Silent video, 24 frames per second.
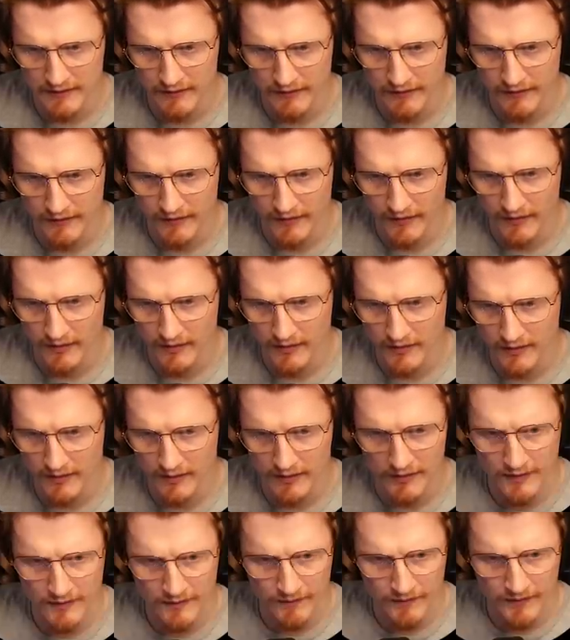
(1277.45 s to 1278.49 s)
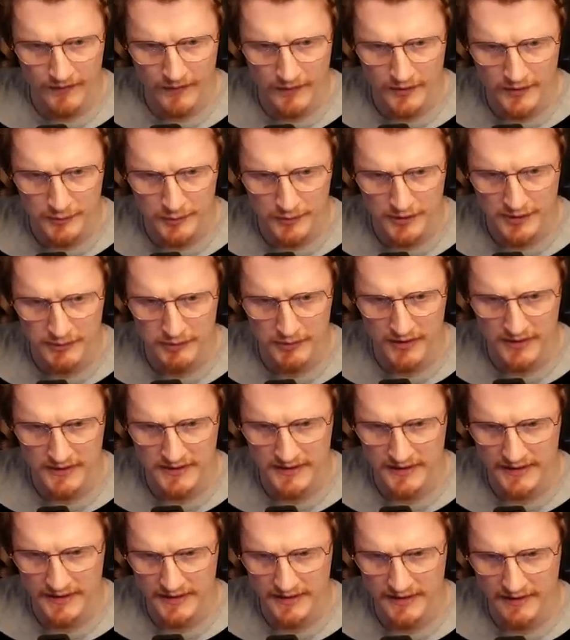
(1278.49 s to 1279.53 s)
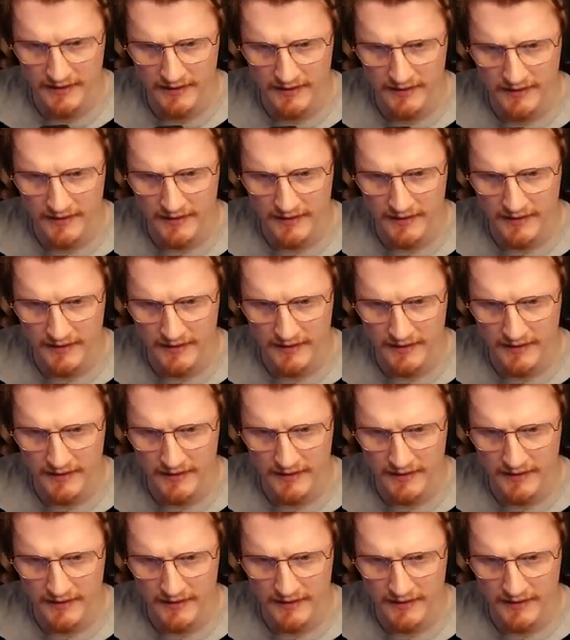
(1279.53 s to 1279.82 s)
full responsibility